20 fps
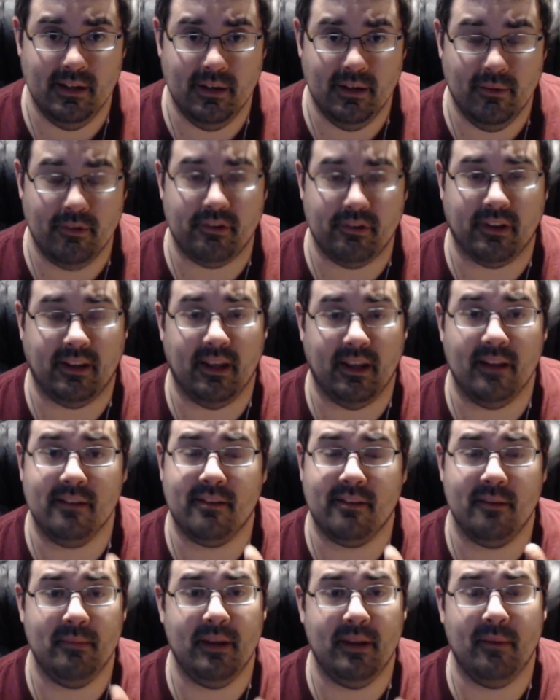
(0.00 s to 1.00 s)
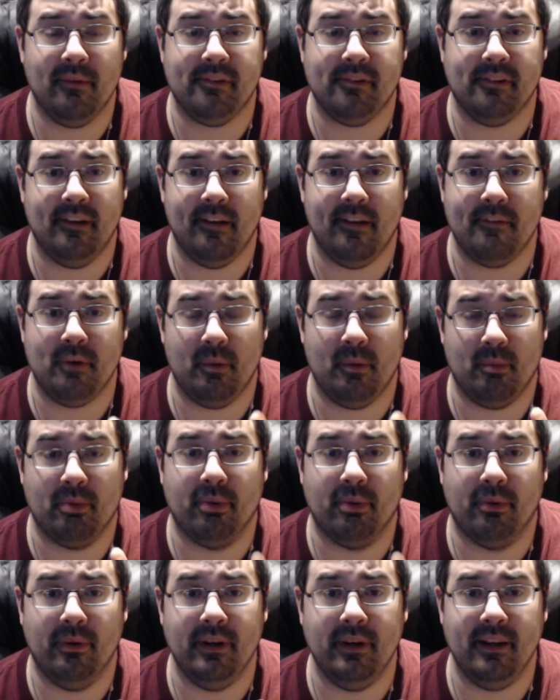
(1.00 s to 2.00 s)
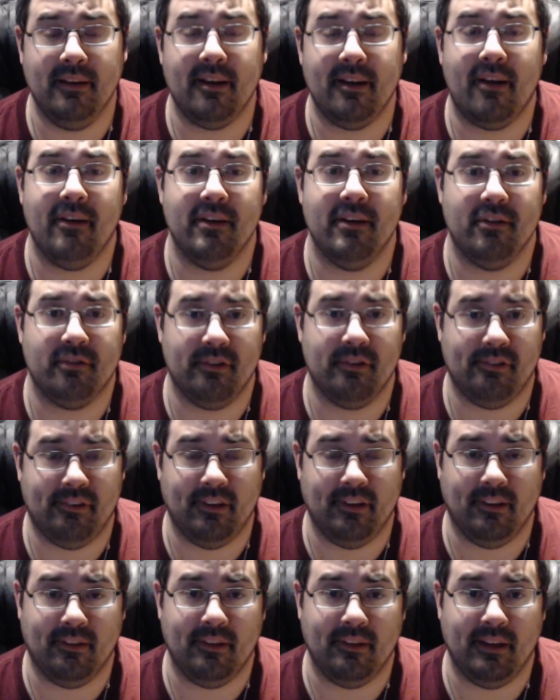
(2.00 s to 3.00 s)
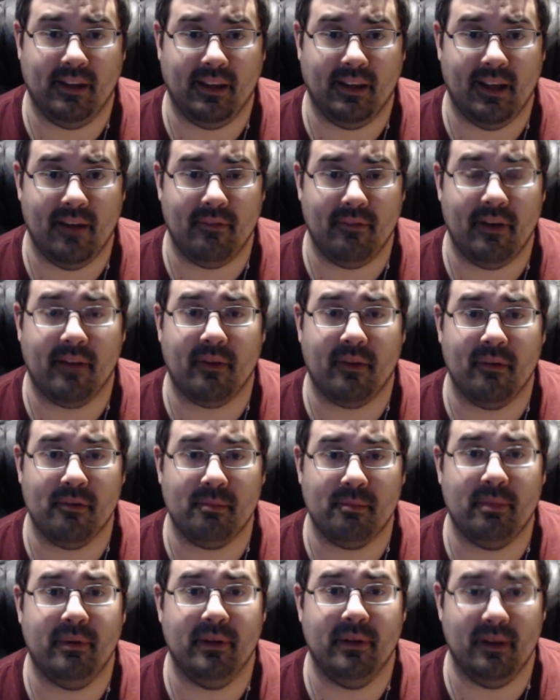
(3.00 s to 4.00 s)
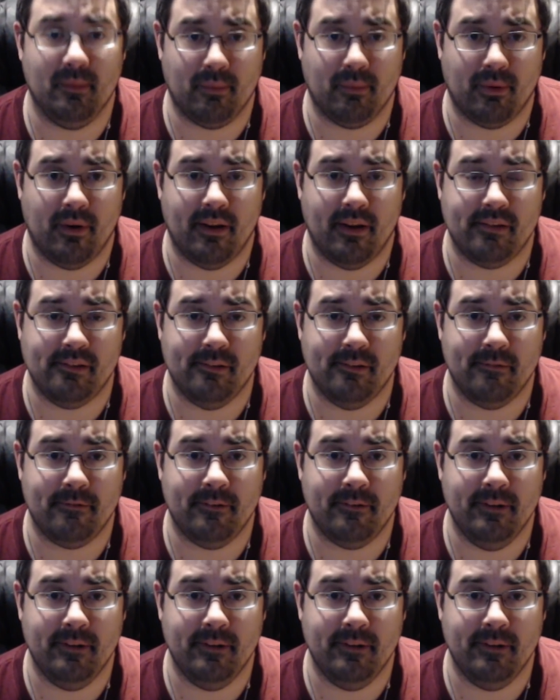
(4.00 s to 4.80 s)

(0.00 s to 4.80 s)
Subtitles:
which again to me was another pretty darn interesting thing. I thought that was pretty impressive.